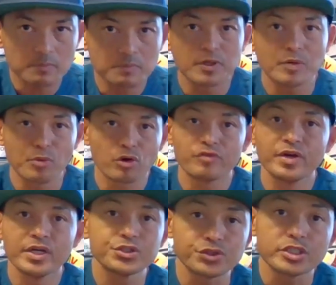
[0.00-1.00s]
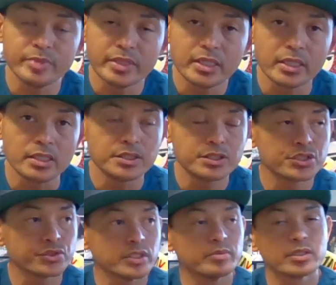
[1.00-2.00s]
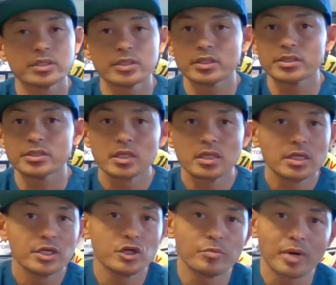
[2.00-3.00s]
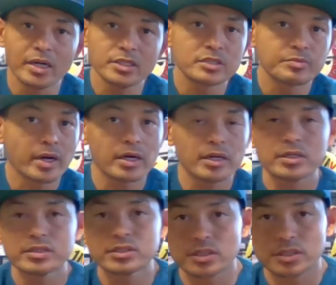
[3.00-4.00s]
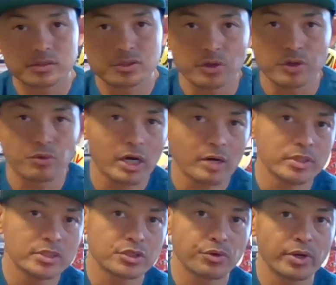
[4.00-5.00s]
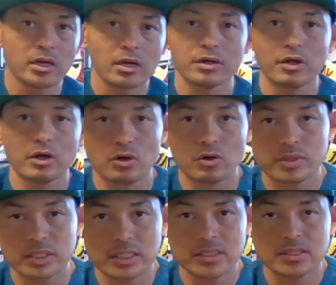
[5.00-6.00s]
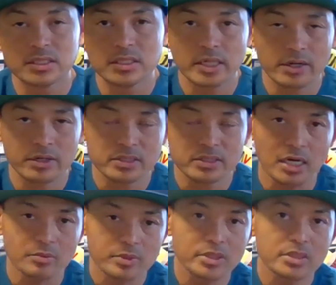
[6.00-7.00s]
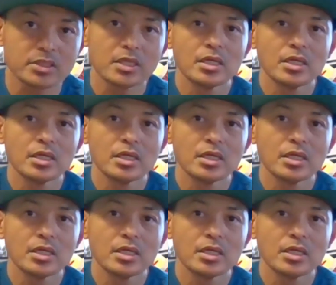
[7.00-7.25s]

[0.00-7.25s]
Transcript: the motivational speaking industry because you know my inspires are Tony Robbins, Grant Cardone, E.T., Eric Thomas.